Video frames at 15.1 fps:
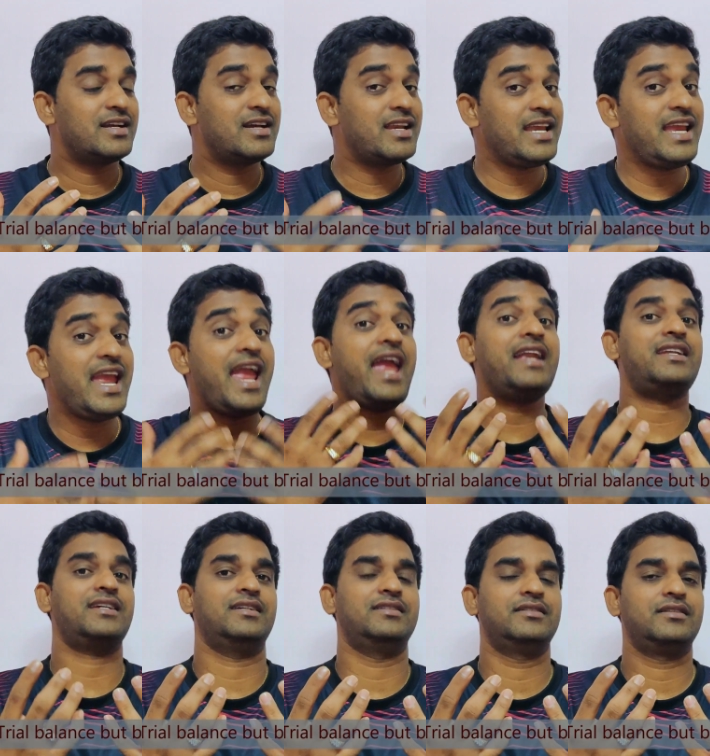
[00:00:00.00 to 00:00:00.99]

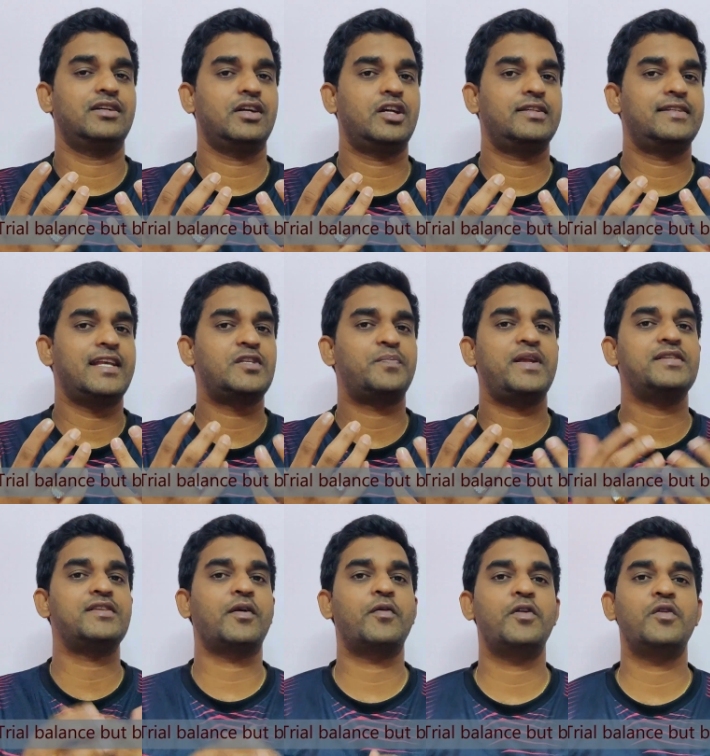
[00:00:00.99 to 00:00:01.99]
create
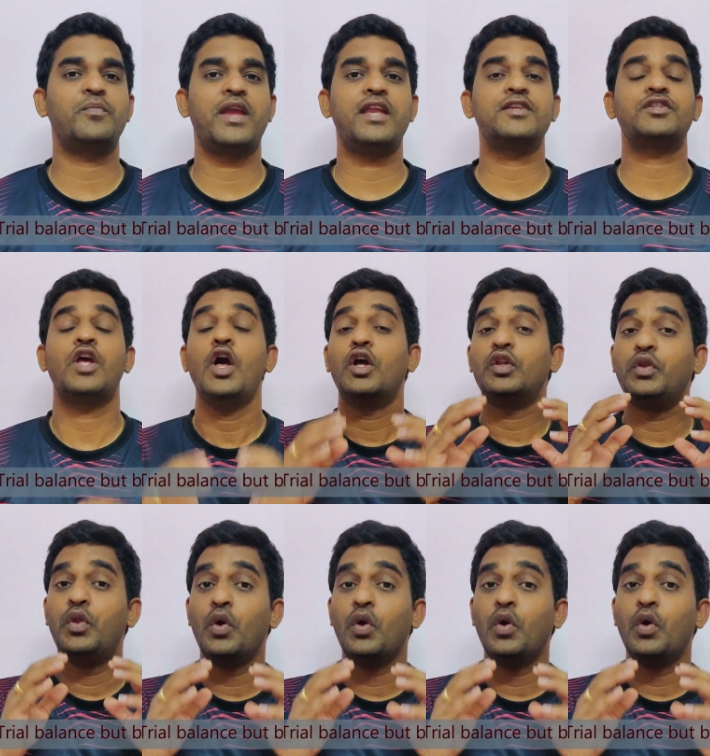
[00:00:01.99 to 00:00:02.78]
suspense account. Means